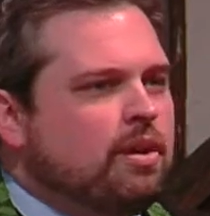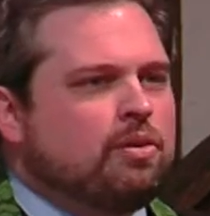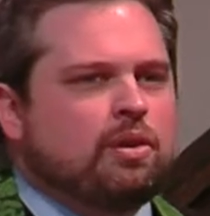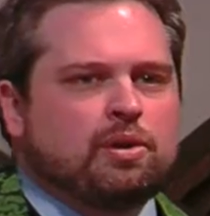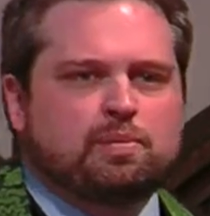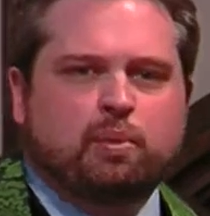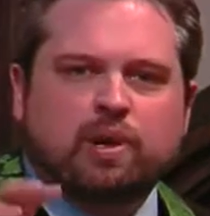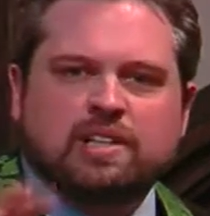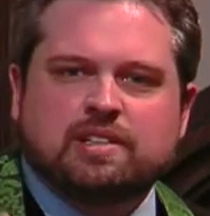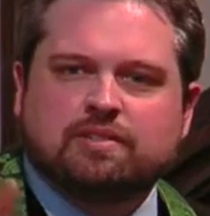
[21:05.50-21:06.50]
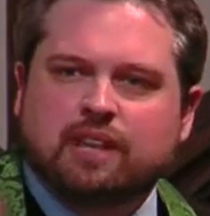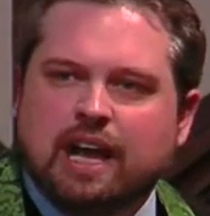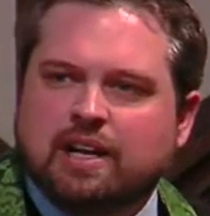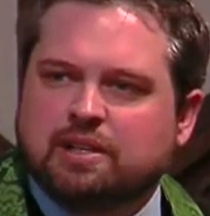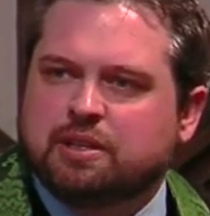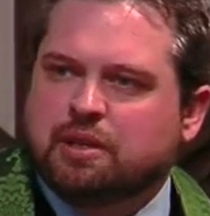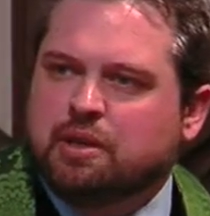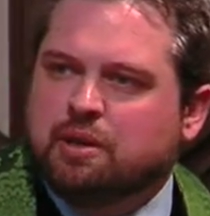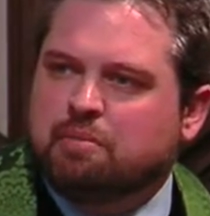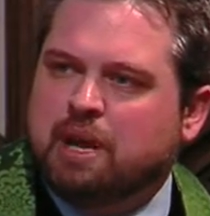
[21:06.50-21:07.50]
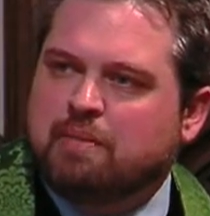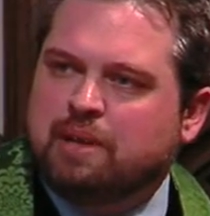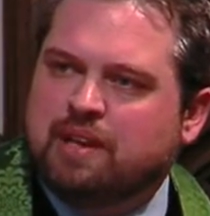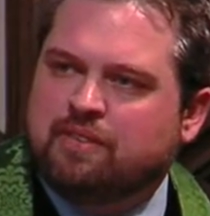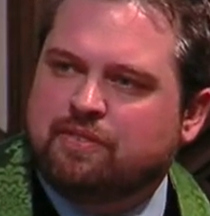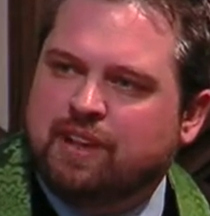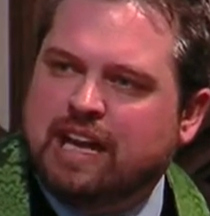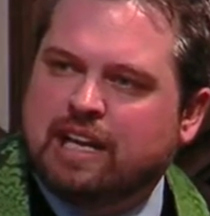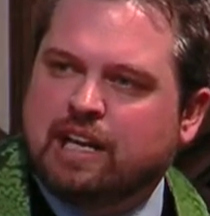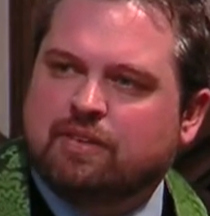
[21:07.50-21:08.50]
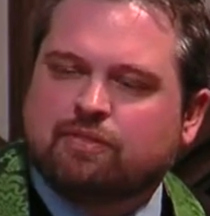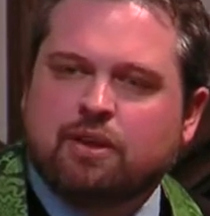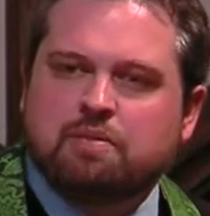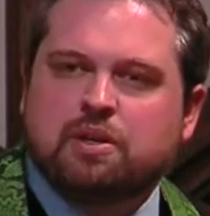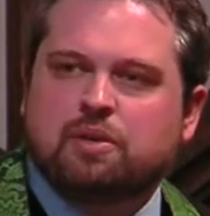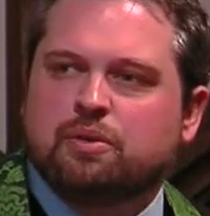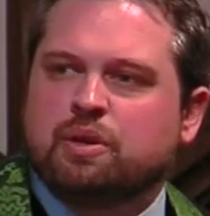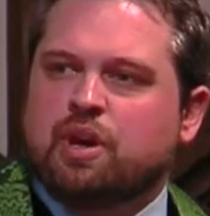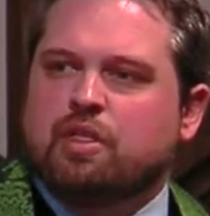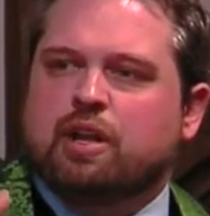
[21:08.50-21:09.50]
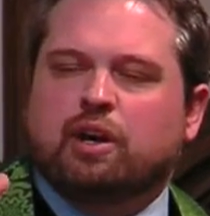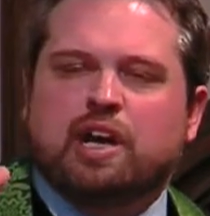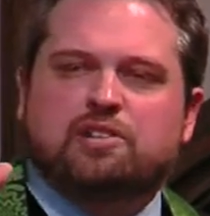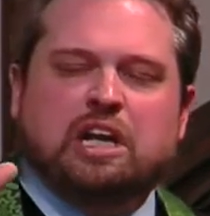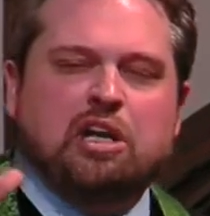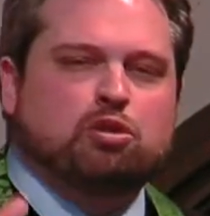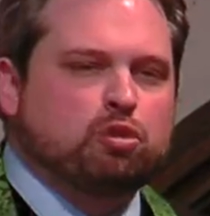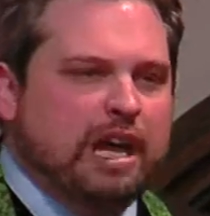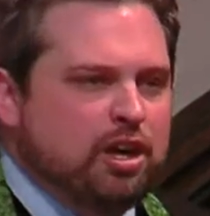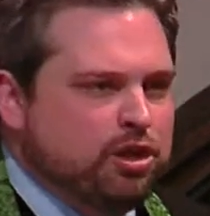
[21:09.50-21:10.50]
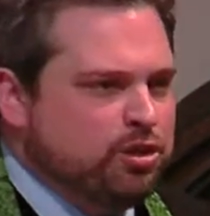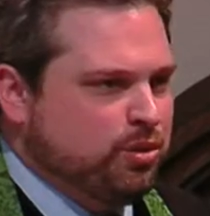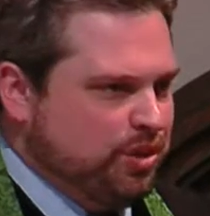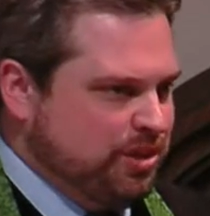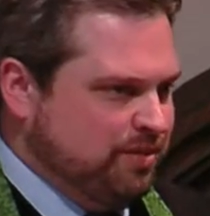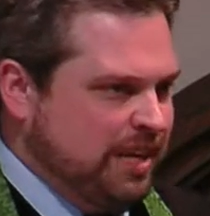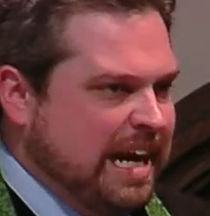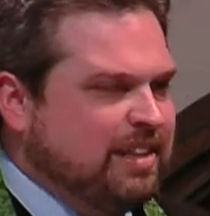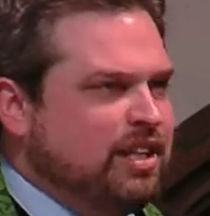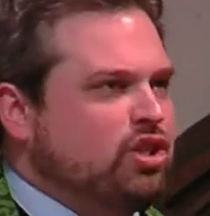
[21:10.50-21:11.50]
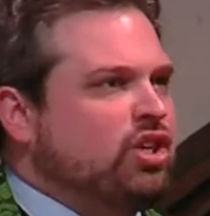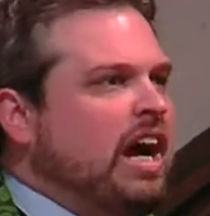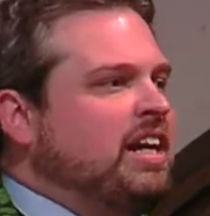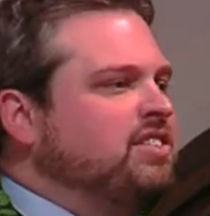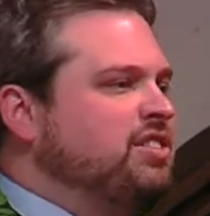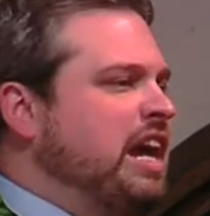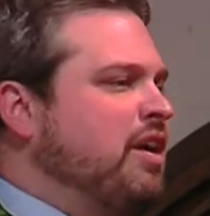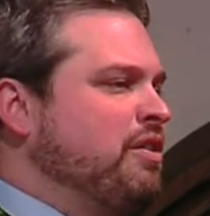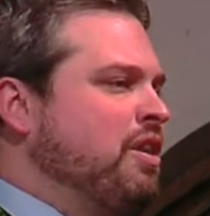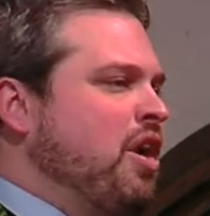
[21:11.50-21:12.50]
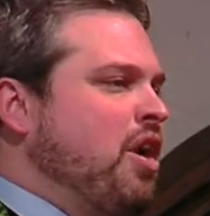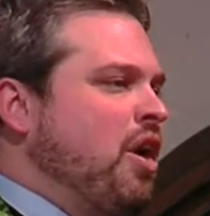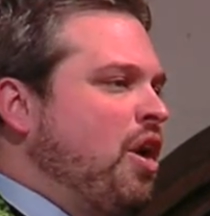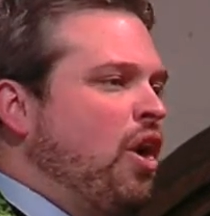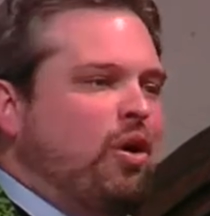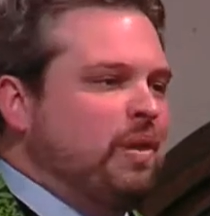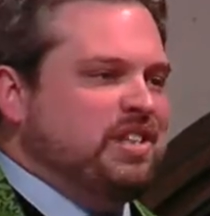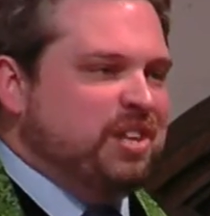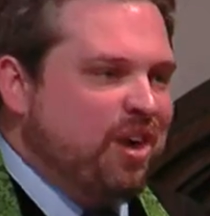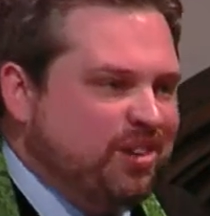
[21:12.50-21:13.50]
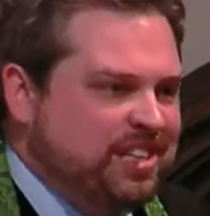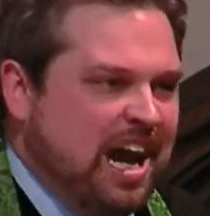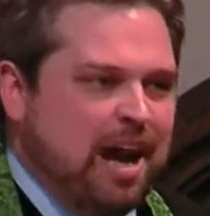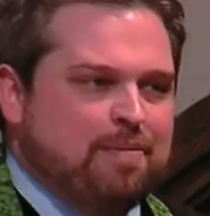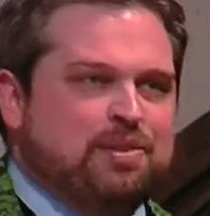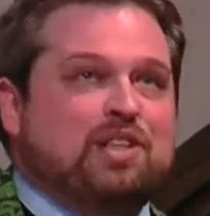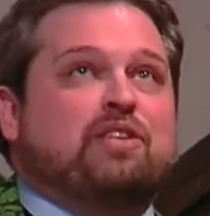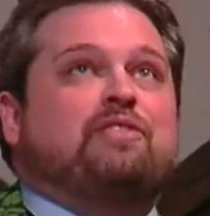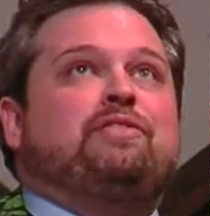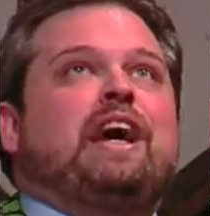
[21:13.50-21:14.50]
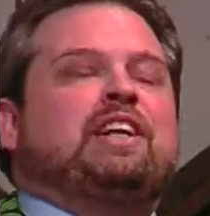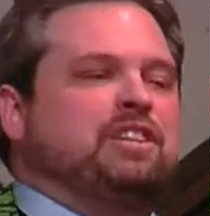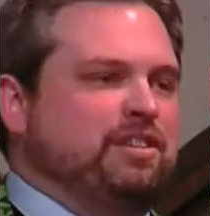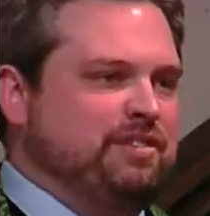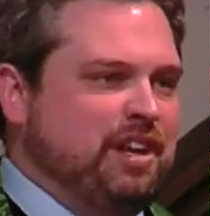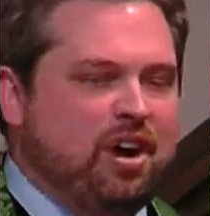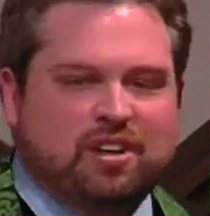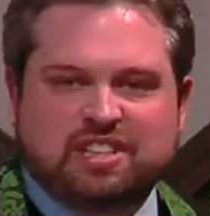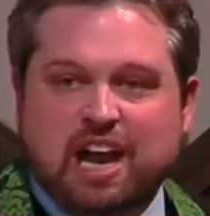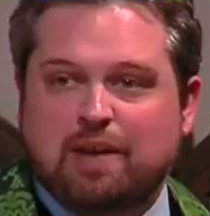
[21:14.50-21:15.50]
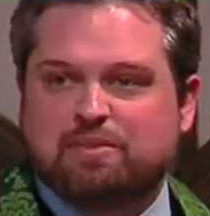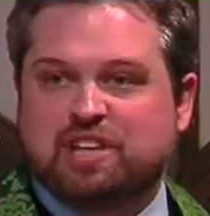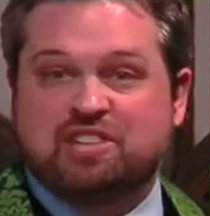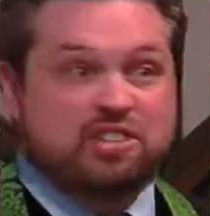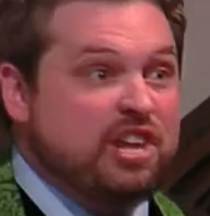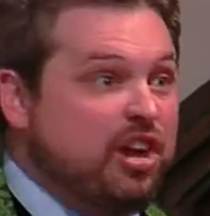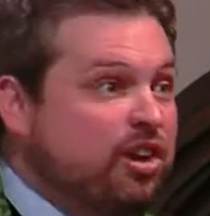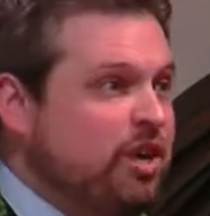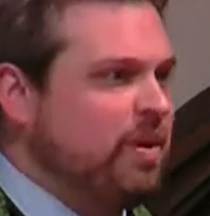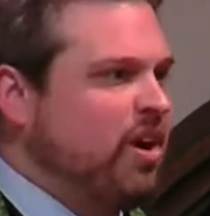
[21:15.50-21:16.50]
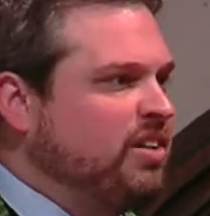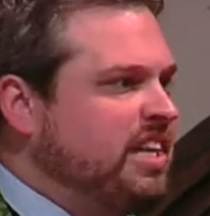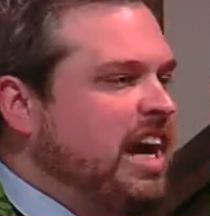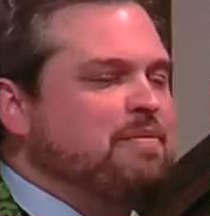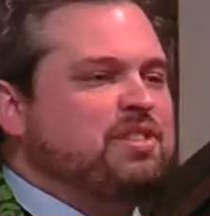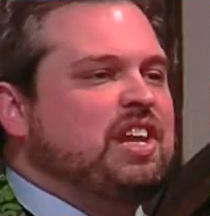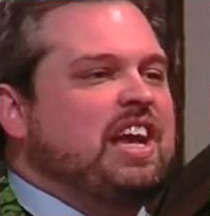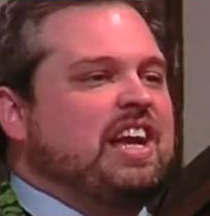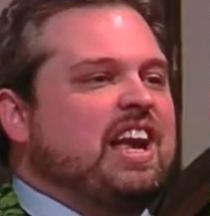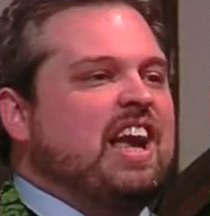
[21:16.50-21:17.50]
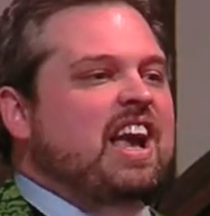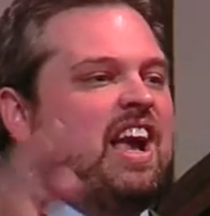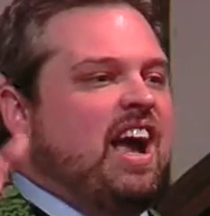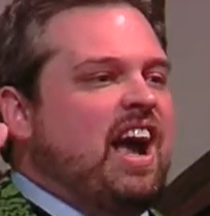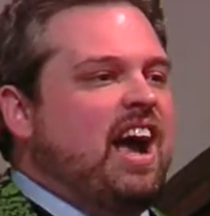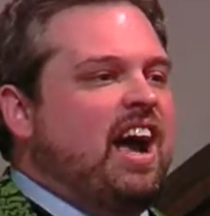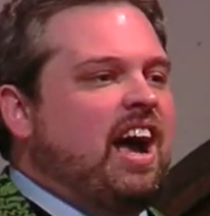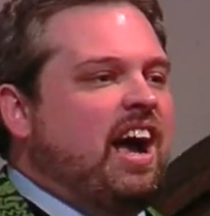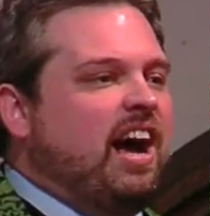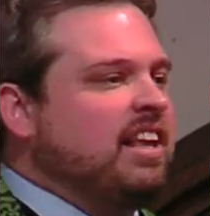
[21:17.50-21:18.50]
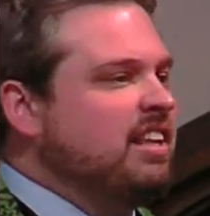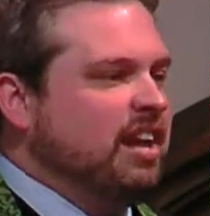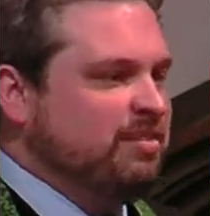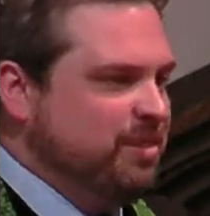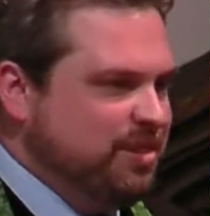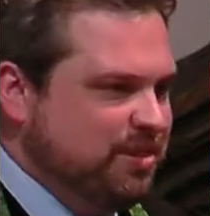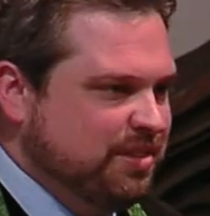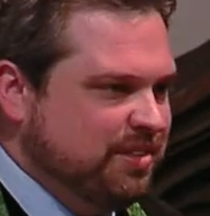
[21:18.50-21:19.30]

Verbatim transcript: though those points of light may be fading from you, there is a greater source of light that shines down always at all times, that's effective at all times, that's near you at all times, saying, I love you